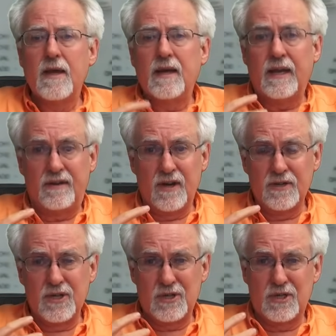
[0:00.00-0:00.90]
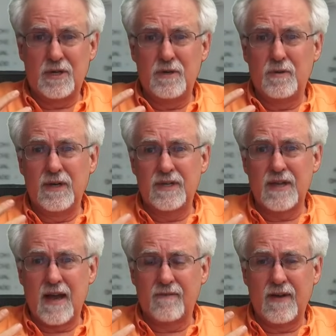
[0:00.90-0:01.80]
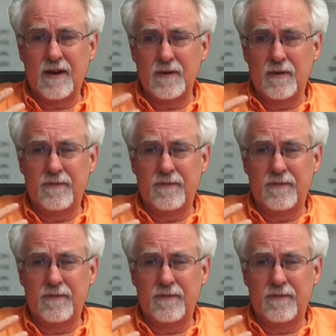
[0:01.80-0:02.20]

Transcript: It doesn't show you an exact value.